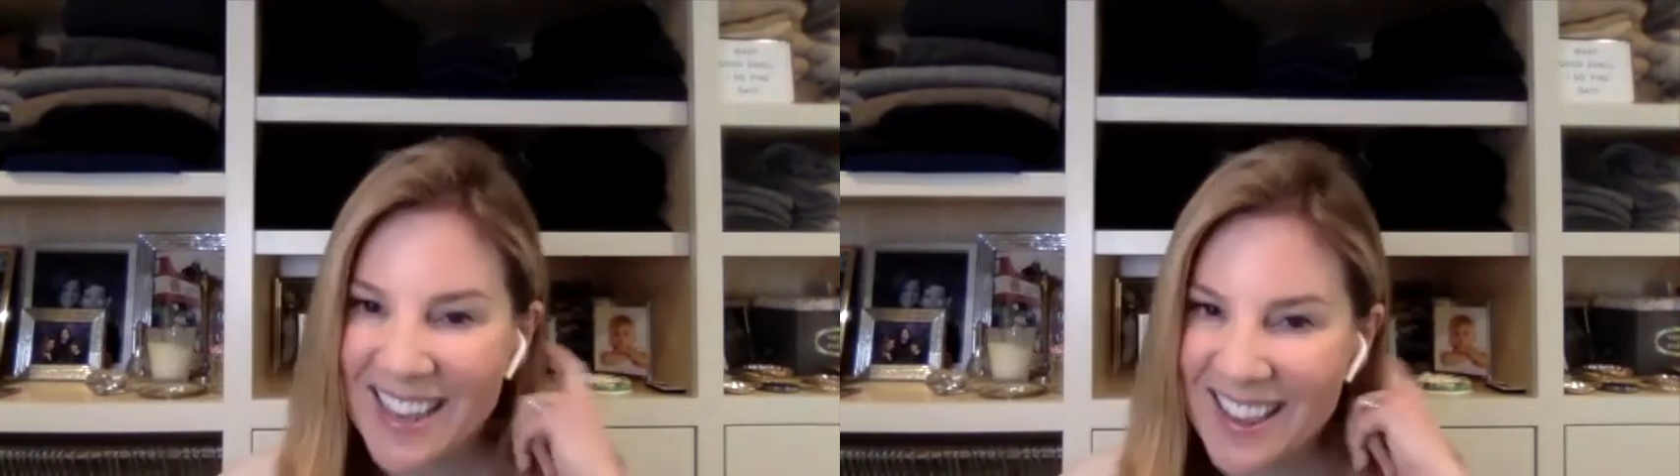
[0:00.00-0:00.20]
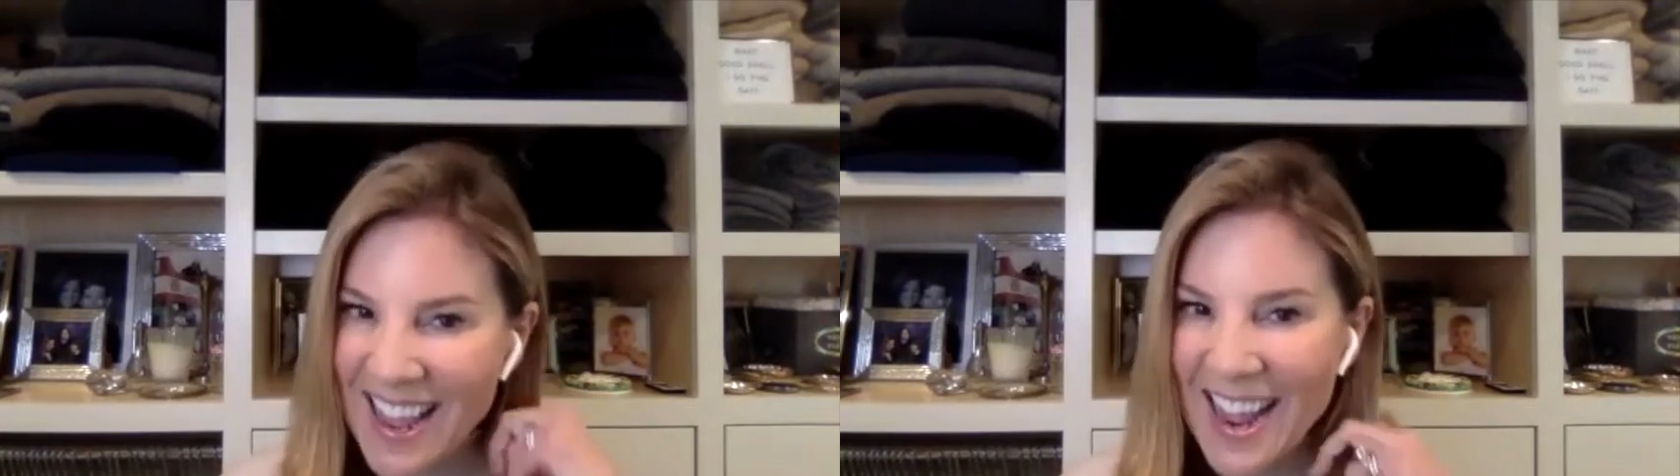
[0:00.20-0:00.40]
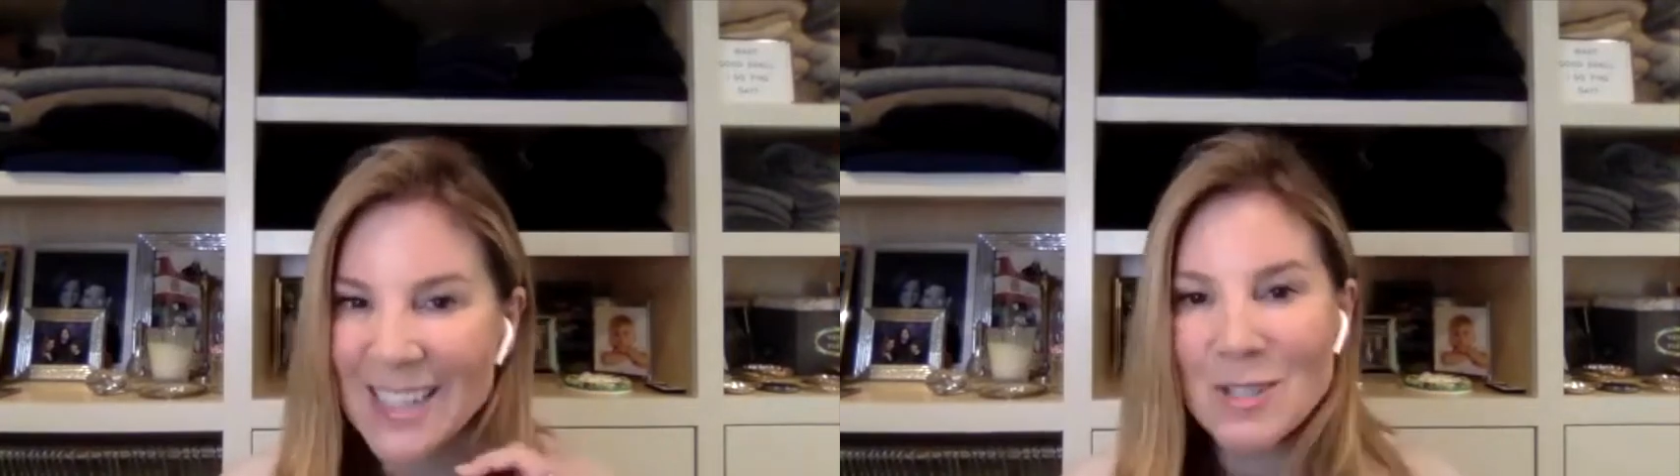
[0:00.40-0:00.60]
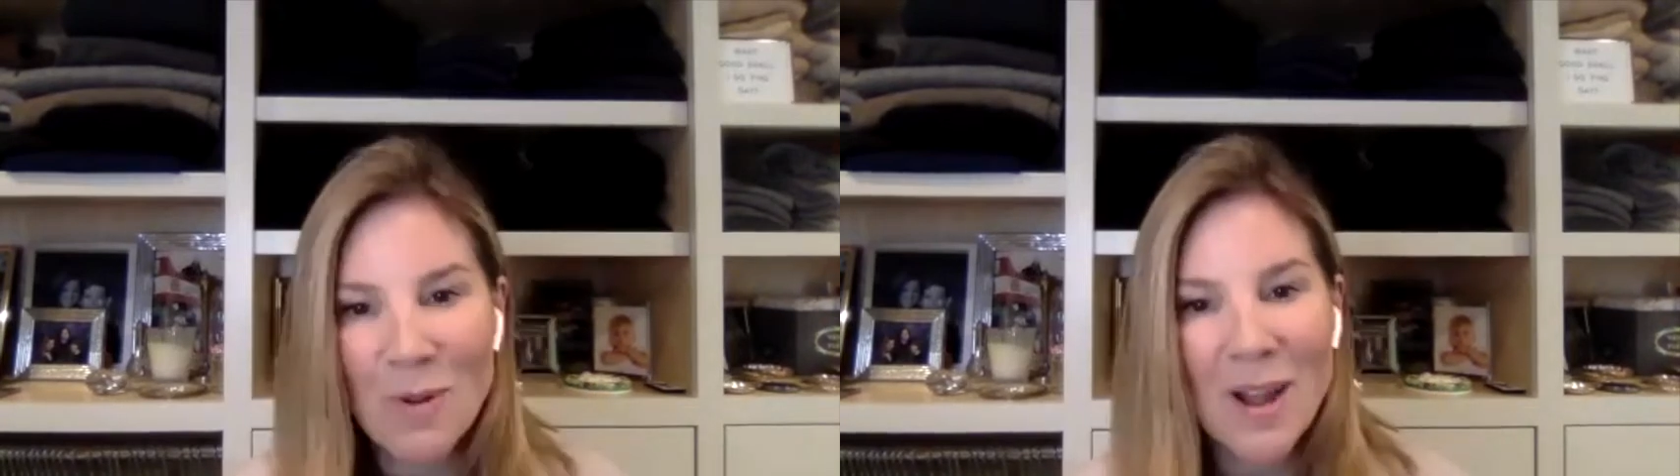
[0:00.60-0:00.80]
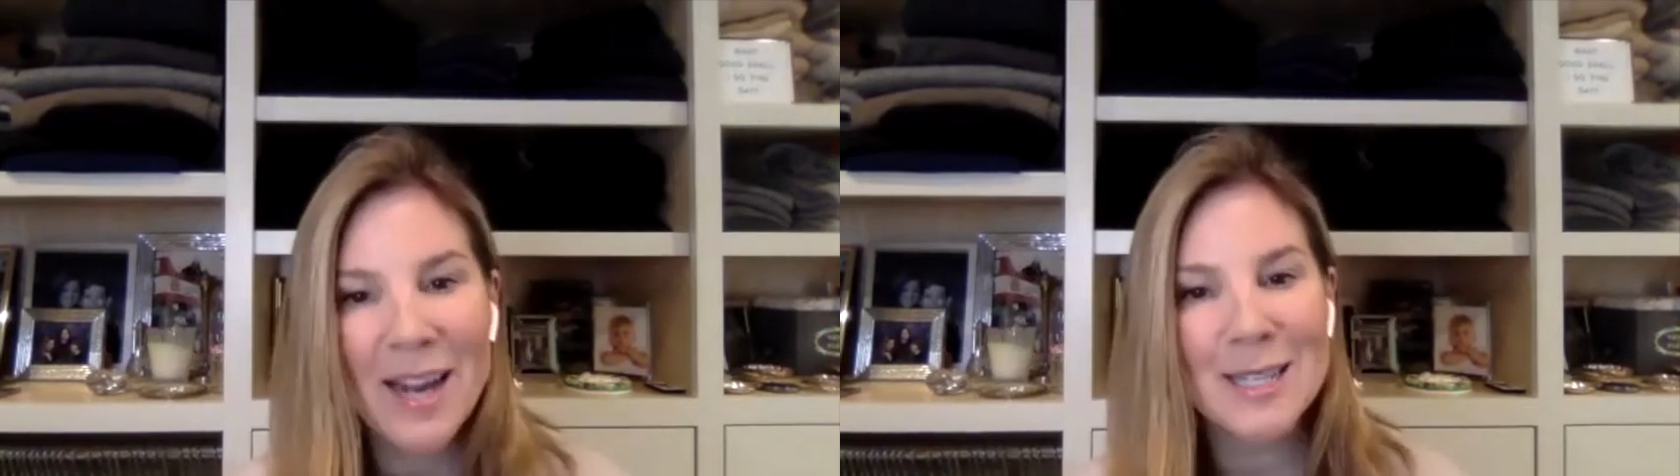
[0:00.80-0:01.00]
and that's
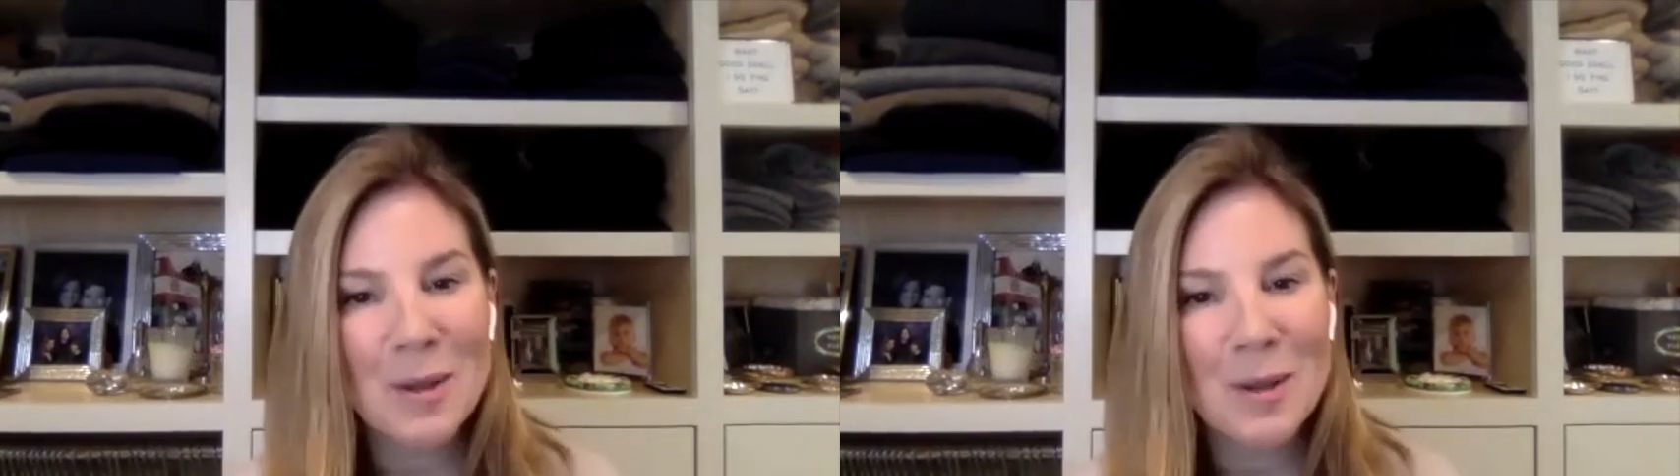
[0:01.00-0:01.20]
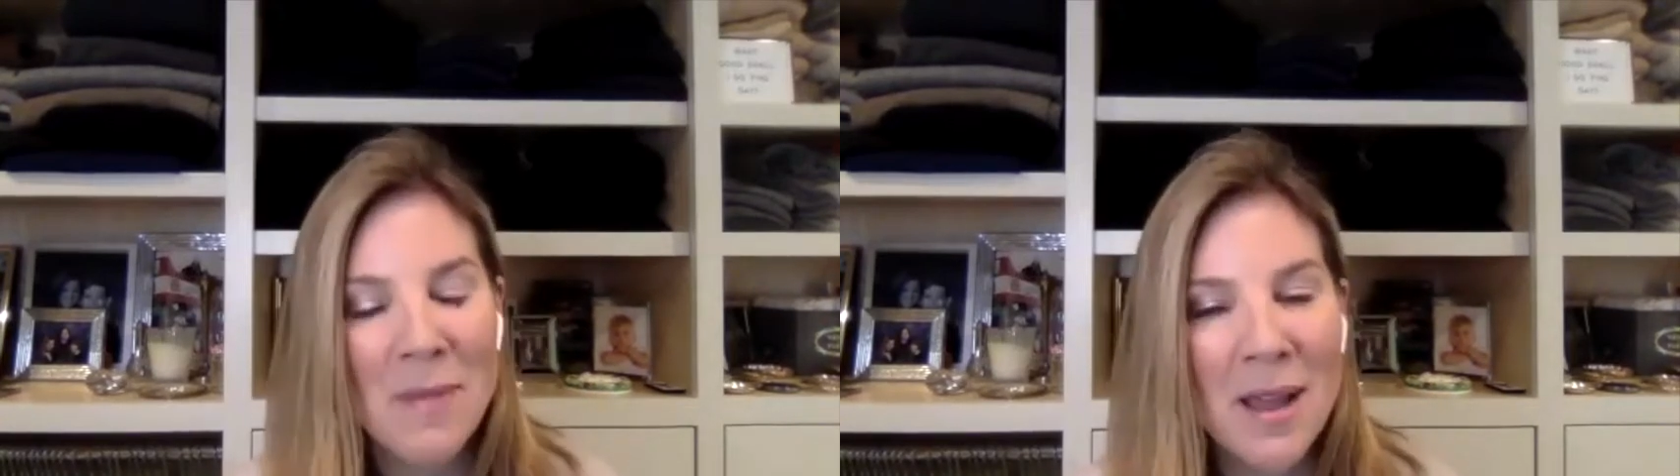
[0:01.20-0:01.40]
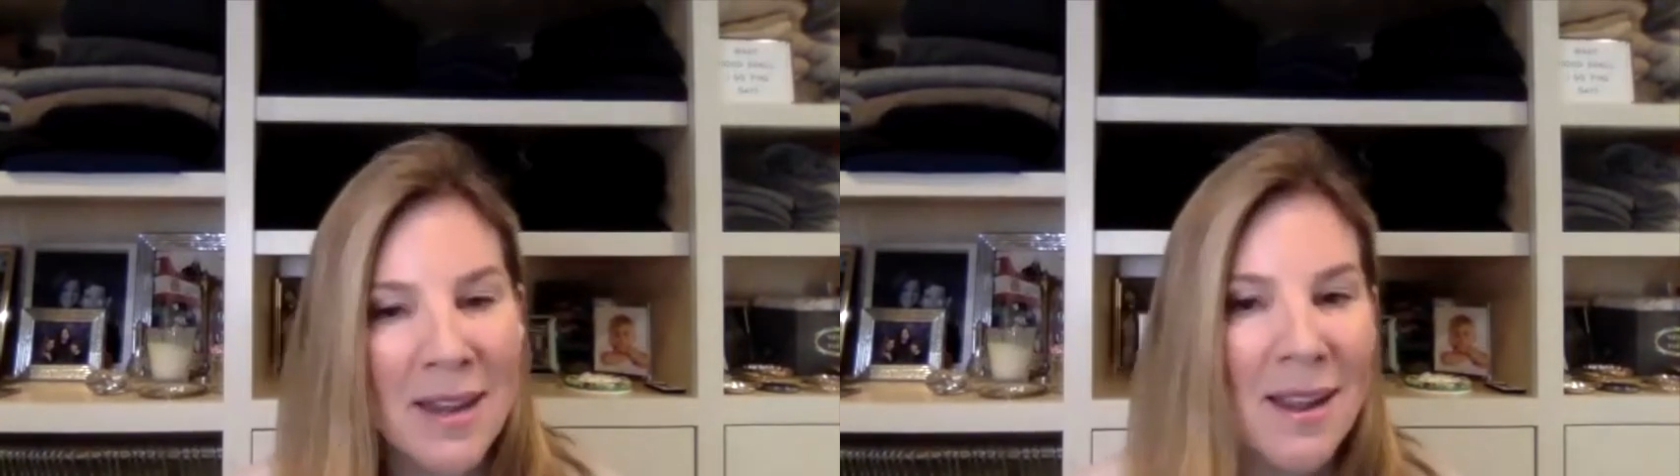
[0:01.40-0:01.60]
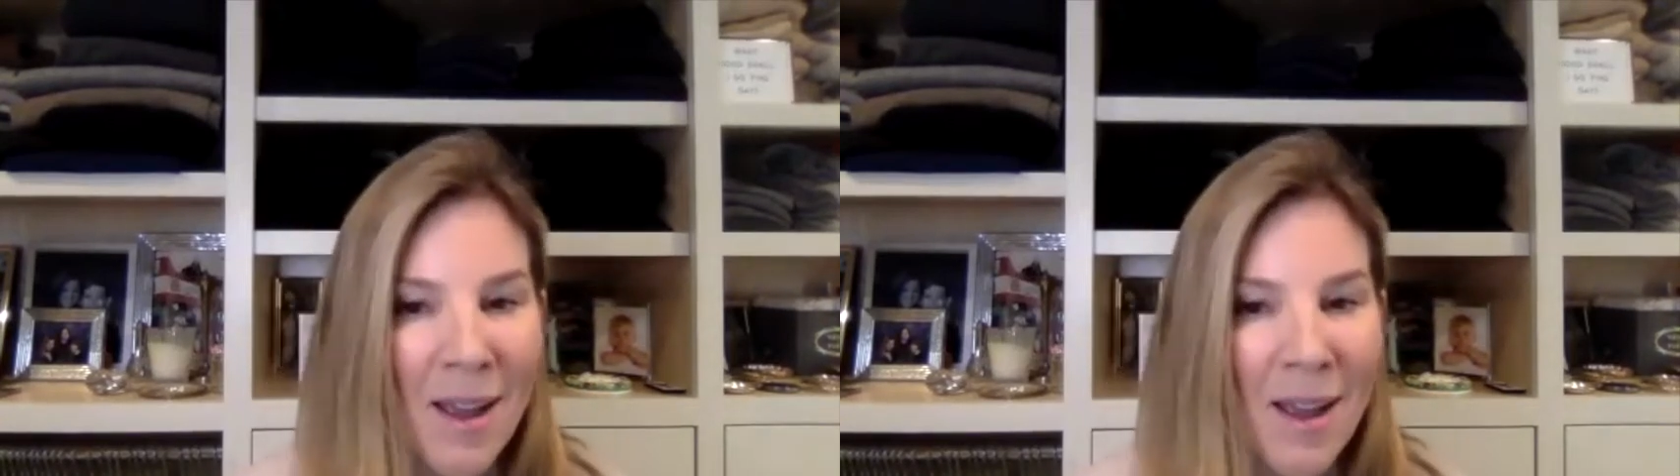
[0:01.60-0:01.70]
why so many